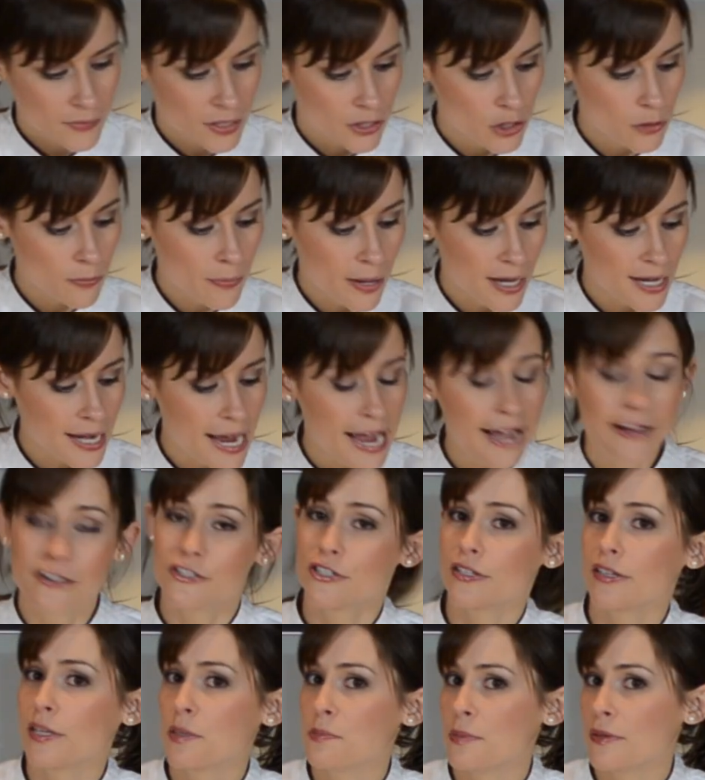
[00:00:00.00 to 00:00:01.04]
You might
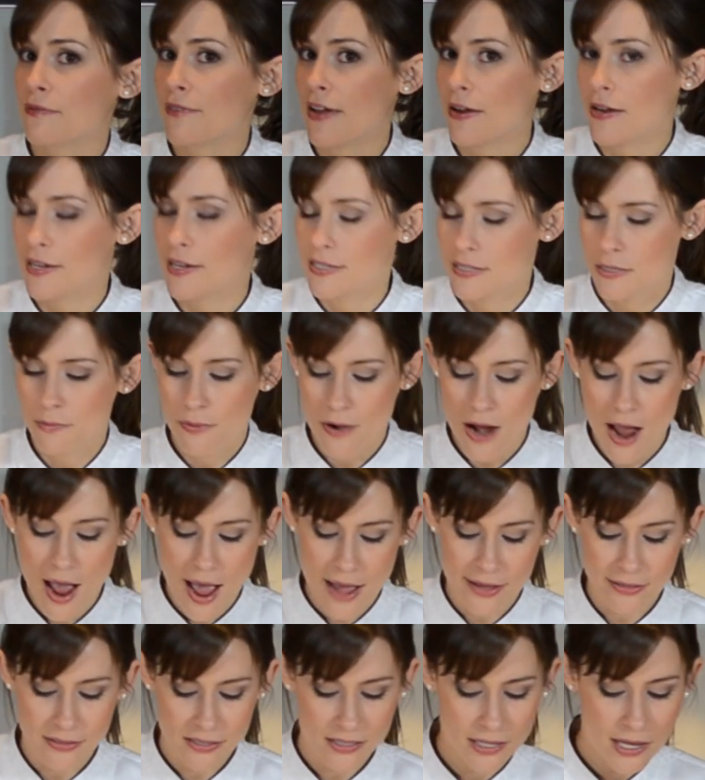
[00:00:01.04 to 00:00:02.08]
actually be very
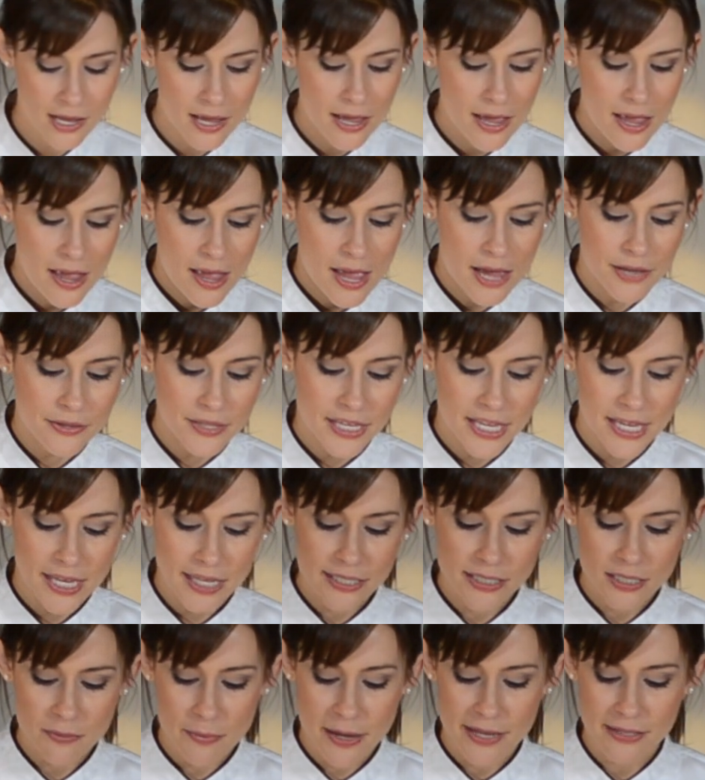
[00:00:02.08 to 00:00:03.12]
surprised, and the
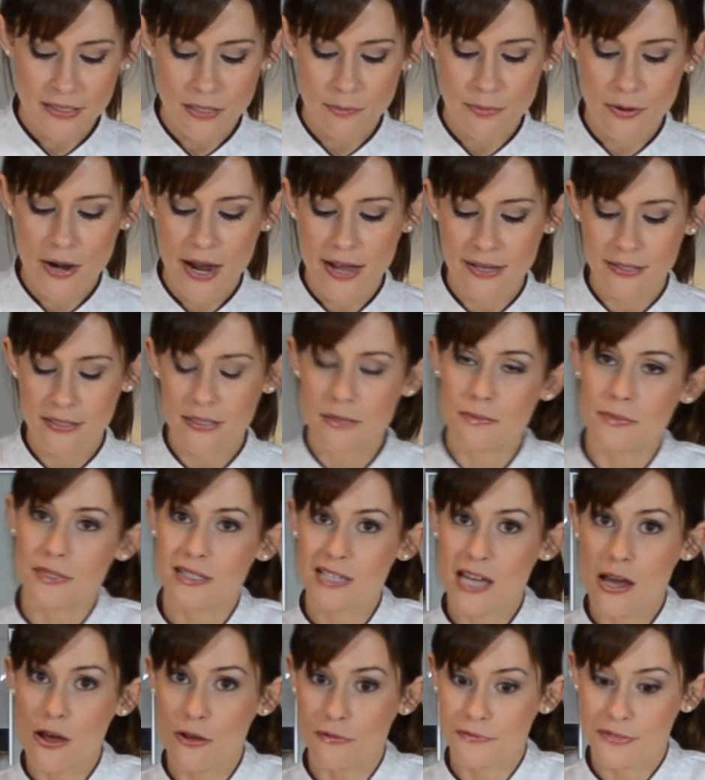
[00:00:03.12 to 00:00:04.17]
kids might surprise
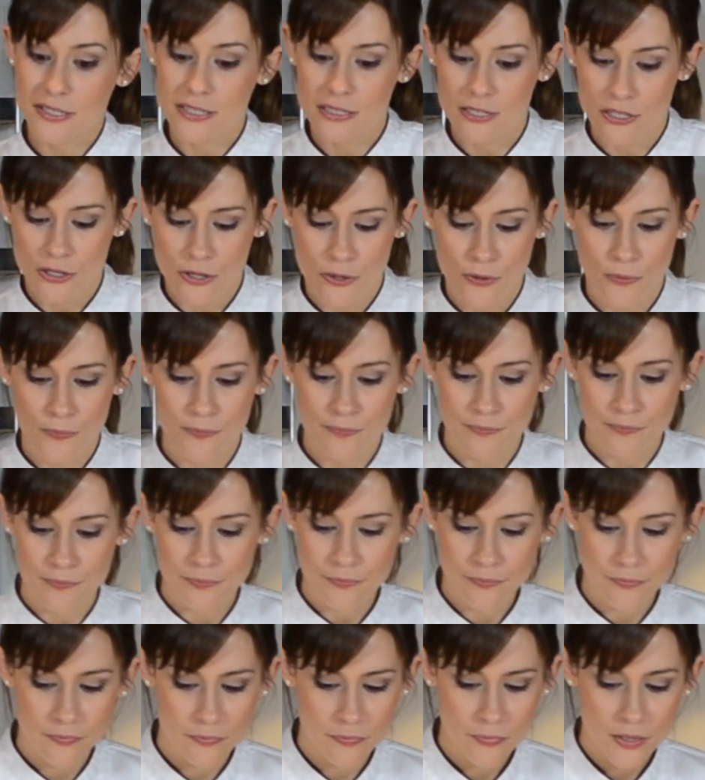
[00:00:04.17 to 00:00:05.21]
themselves too.
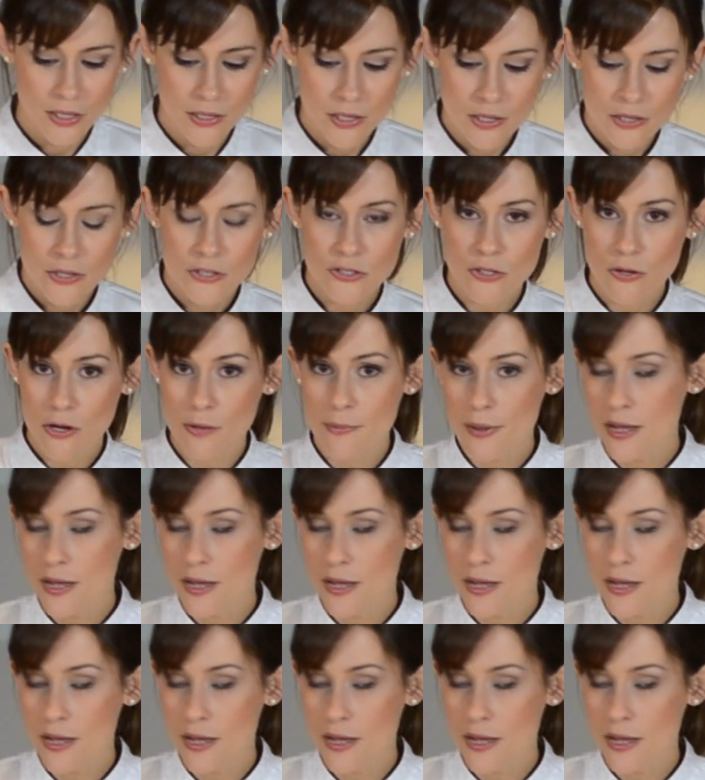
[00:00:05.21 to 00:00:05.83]
So our